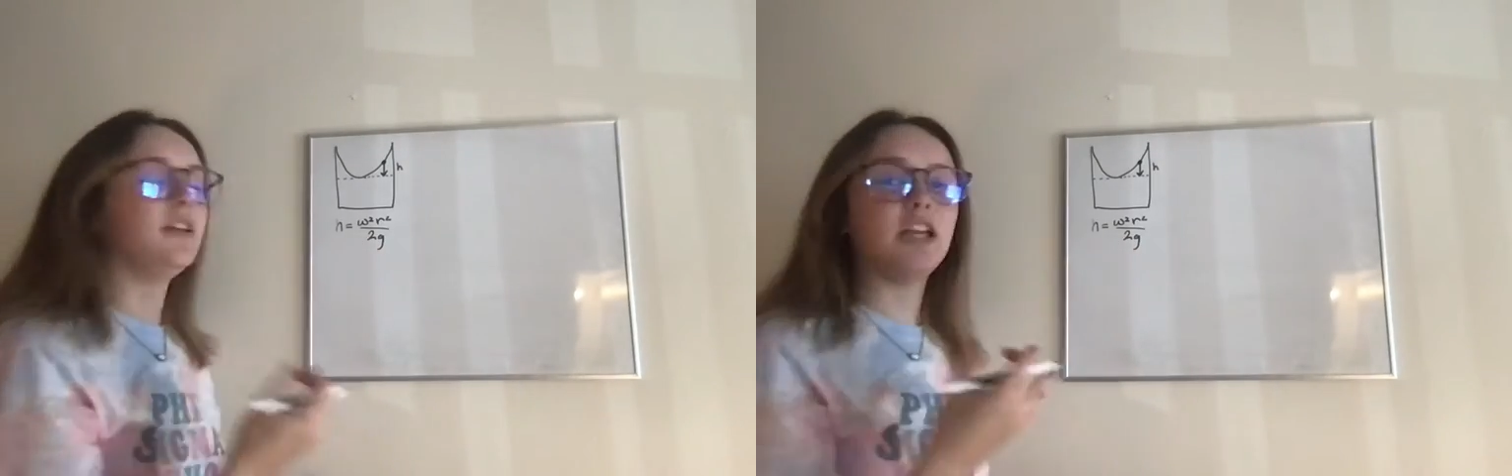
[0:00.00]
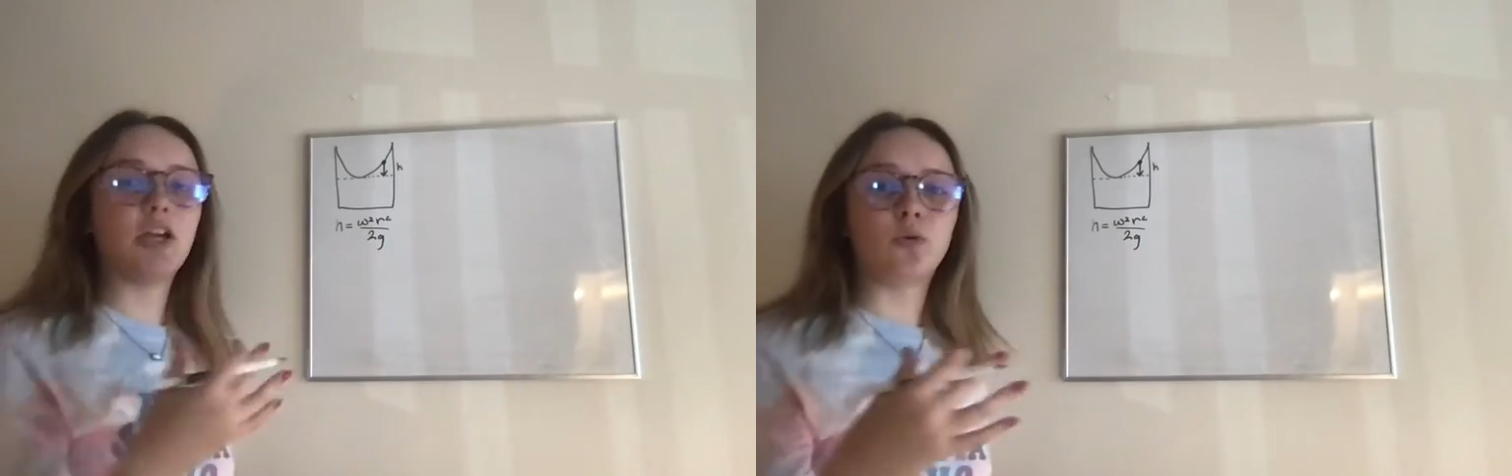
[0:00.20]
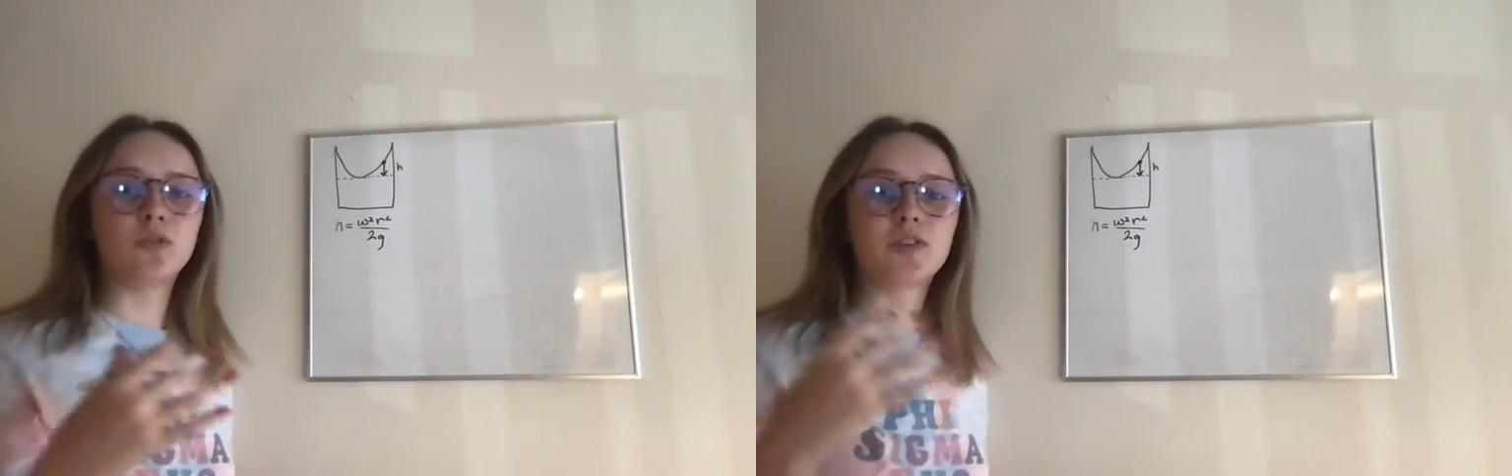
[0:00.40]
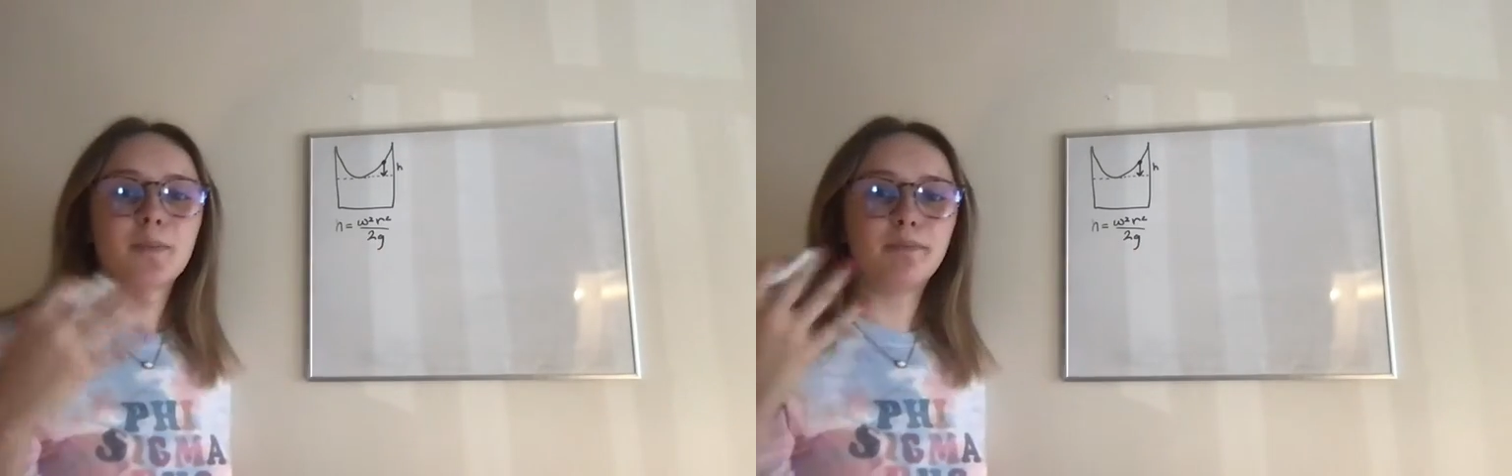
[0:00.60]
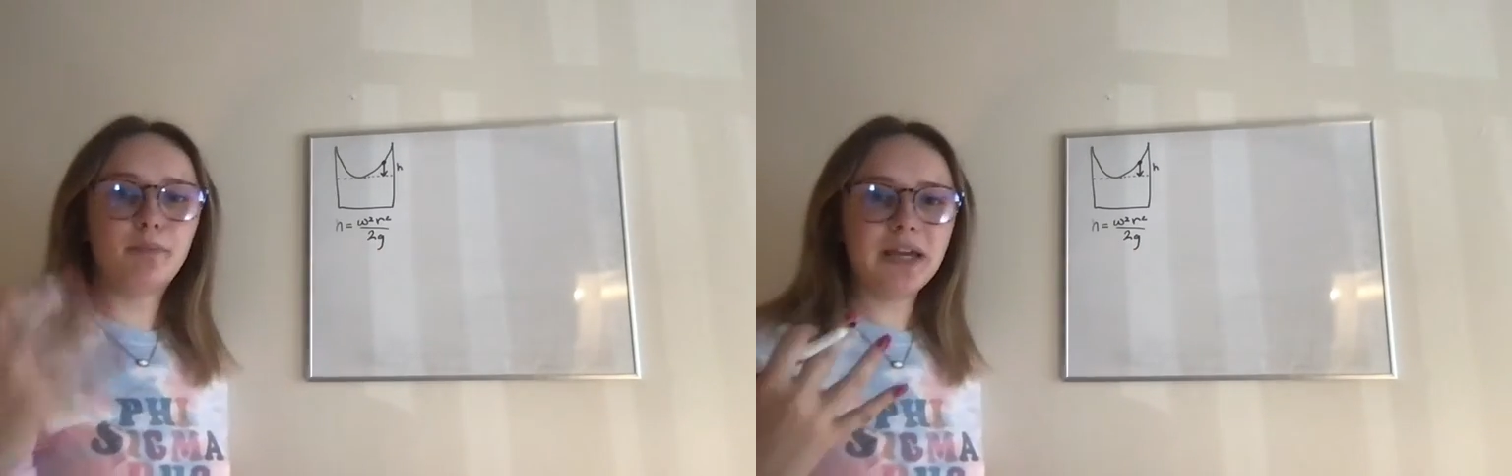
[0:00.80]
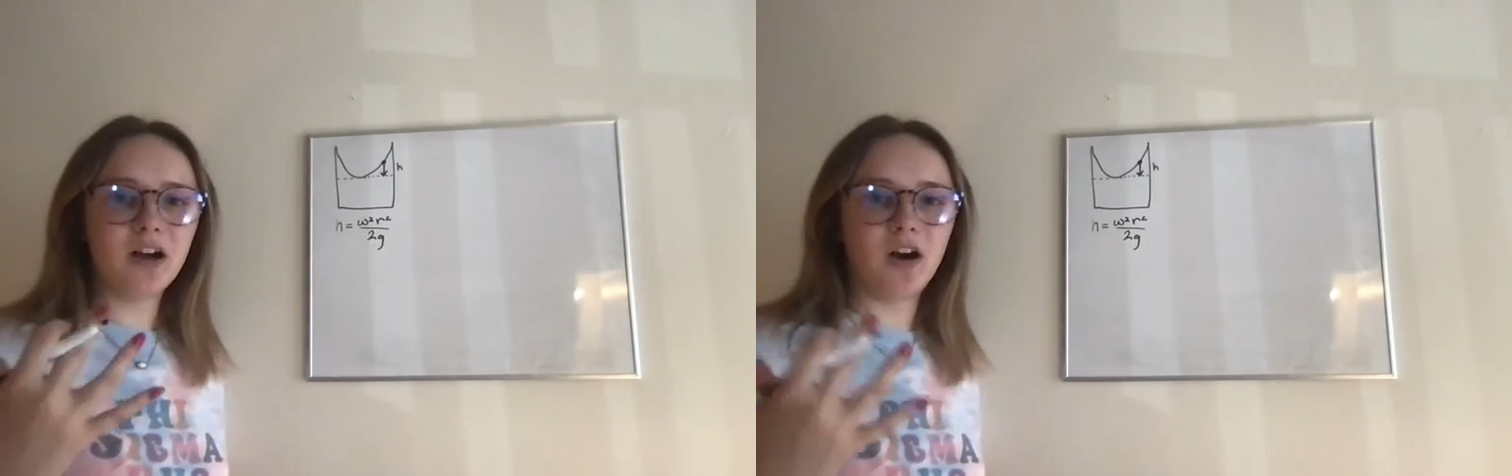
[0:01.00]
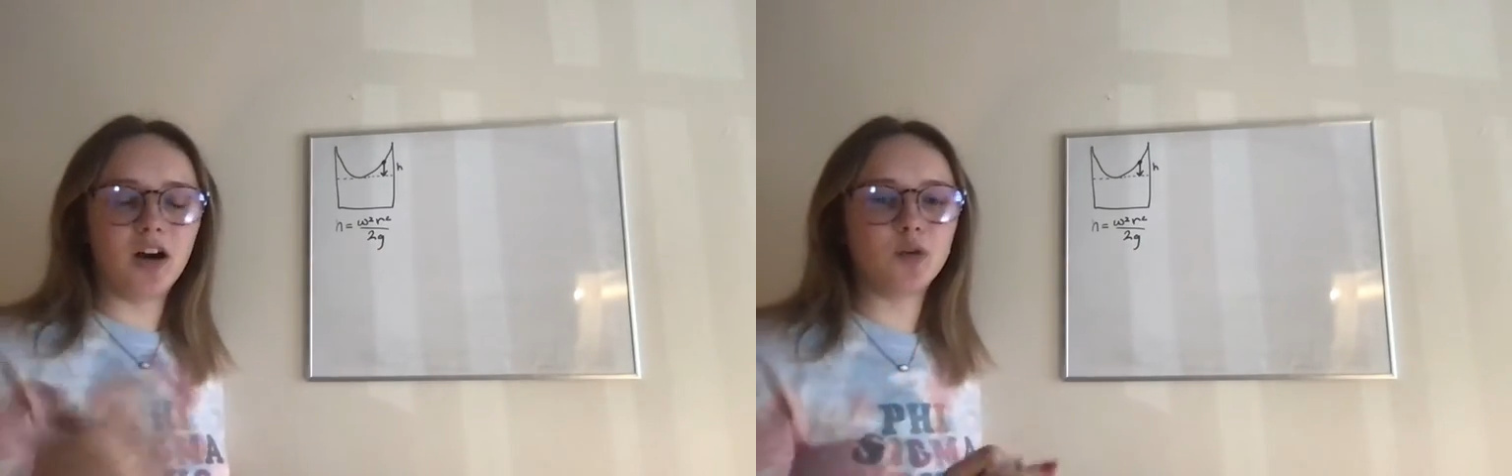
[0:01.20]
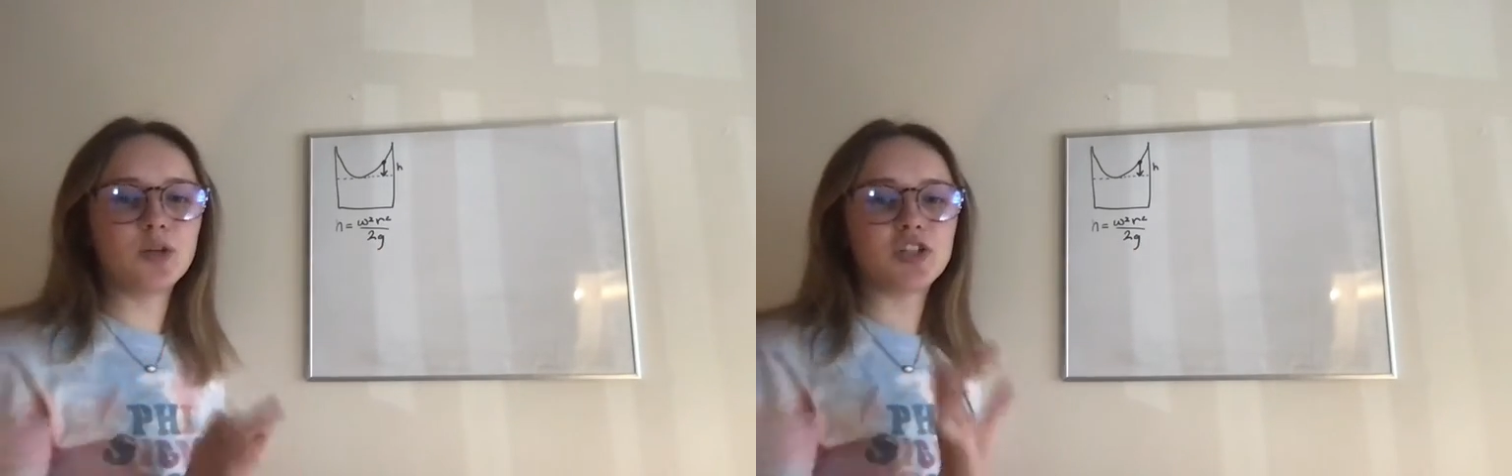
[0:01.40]
equals big
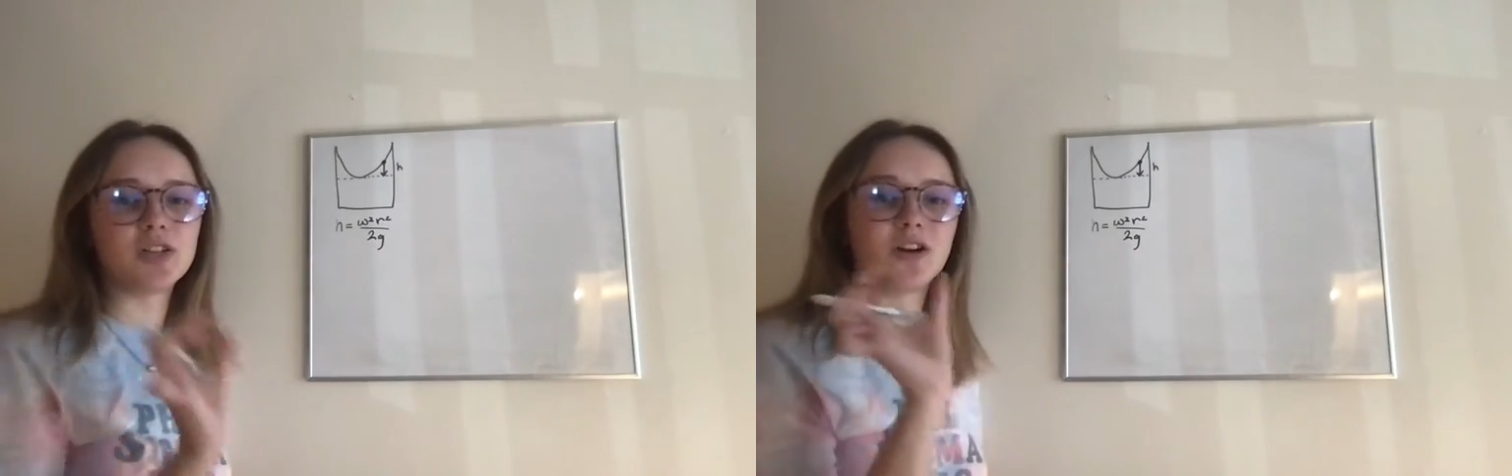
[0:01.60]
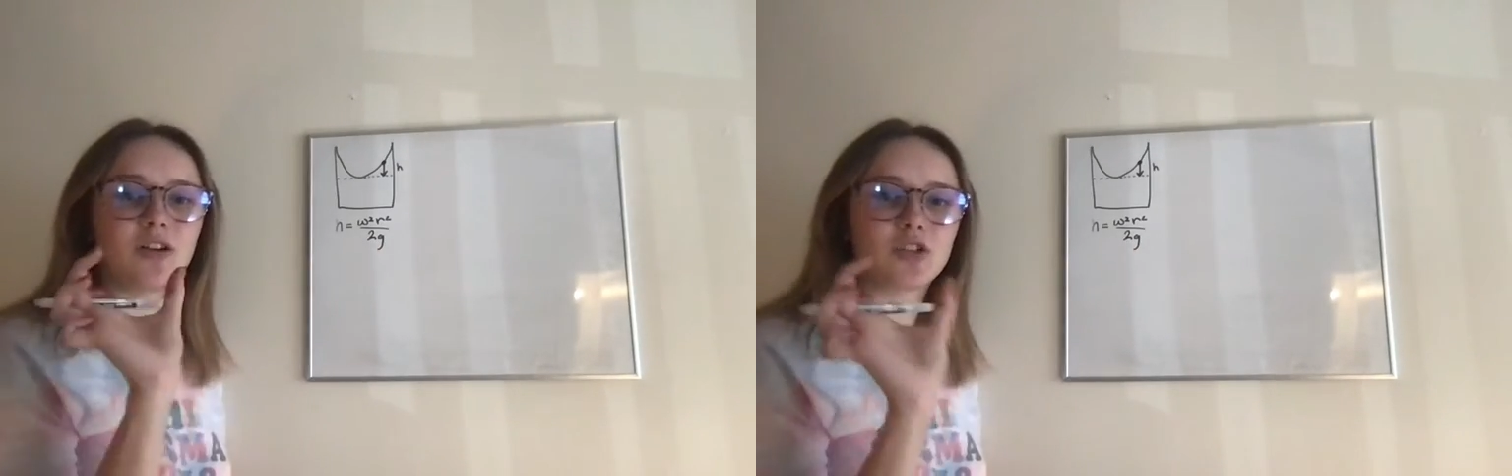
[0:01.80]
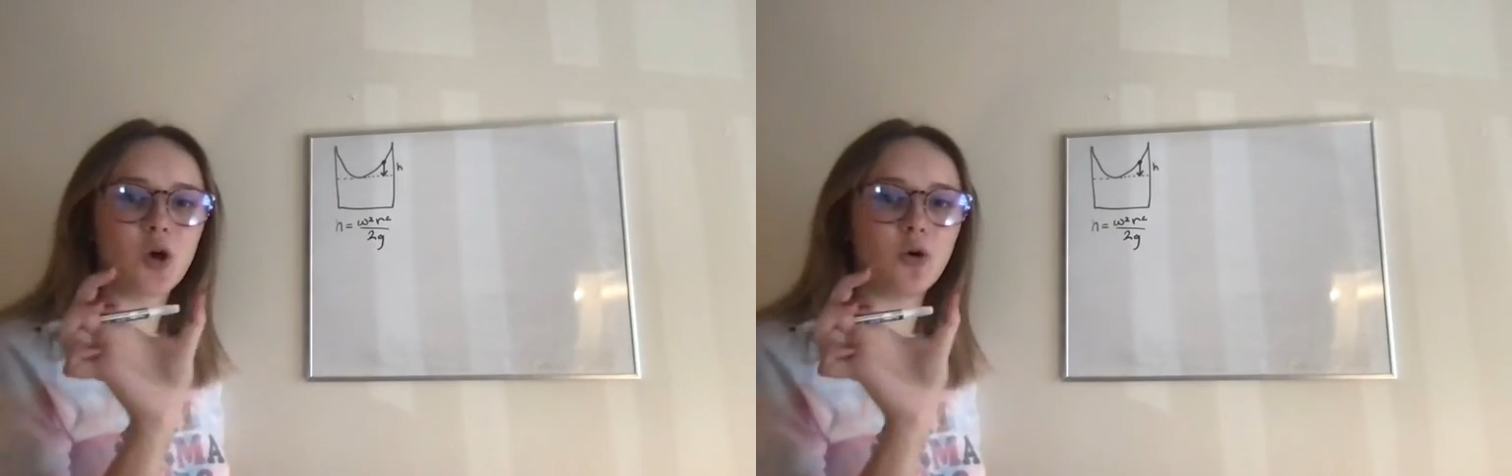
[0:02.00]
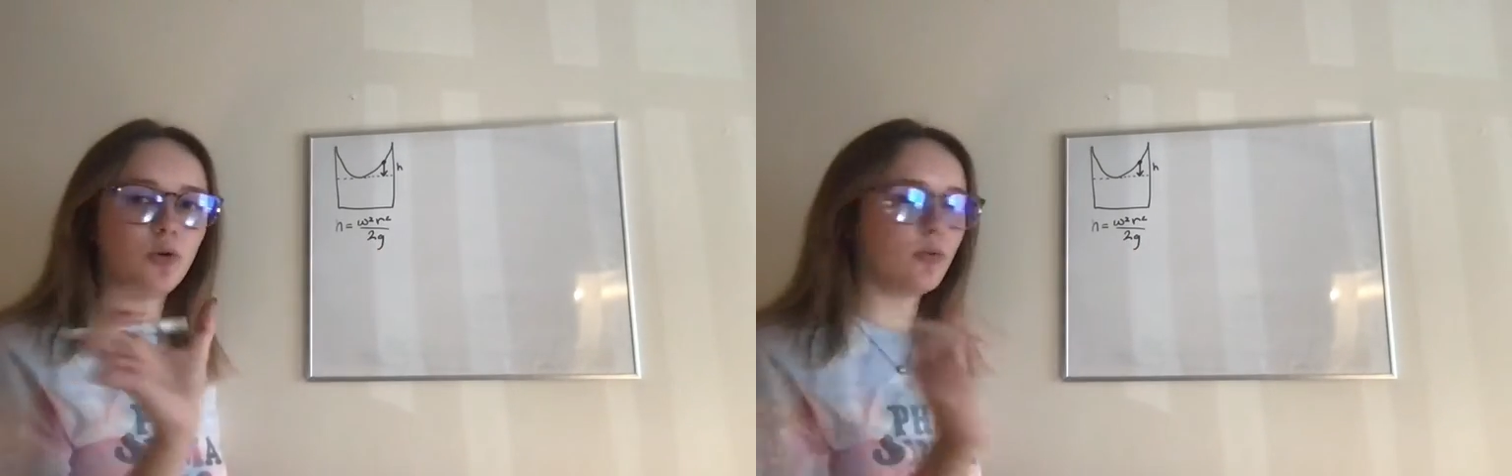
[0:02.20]
R, which is our total